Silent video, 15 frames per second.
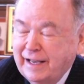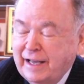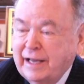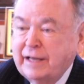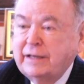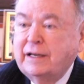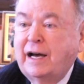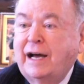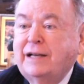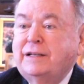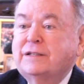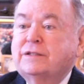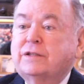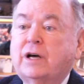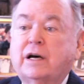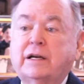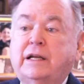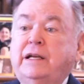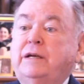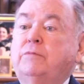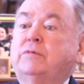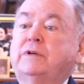and I just thought
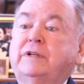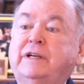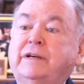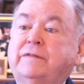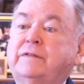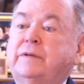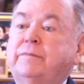he would give